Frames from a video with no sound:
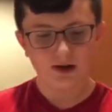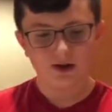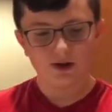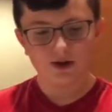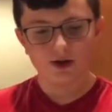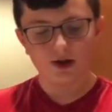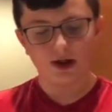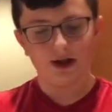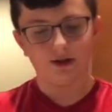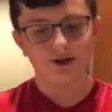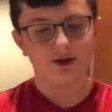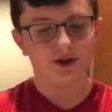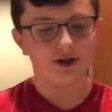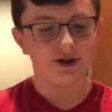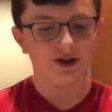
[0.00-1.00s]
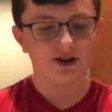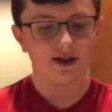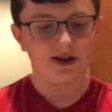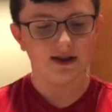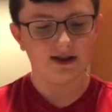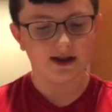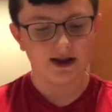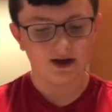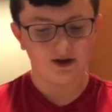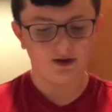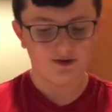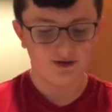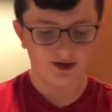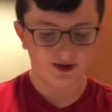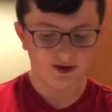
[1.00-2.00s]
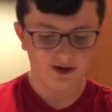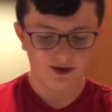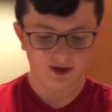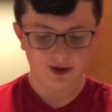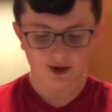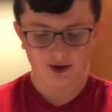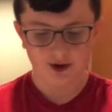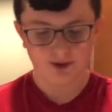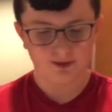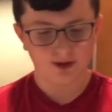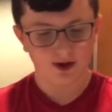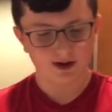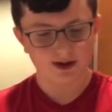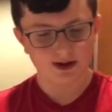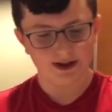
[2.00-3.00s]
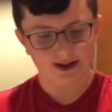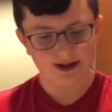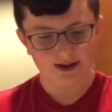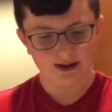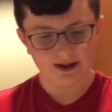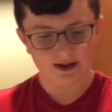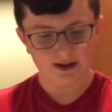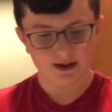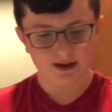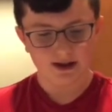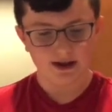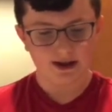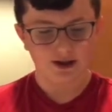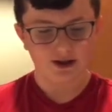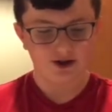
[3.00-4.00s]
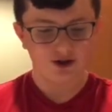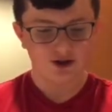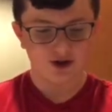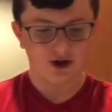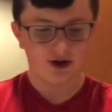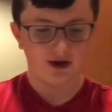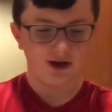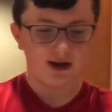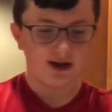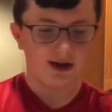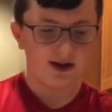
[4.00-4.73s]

So then you're just gonna take over your parsley and your garlic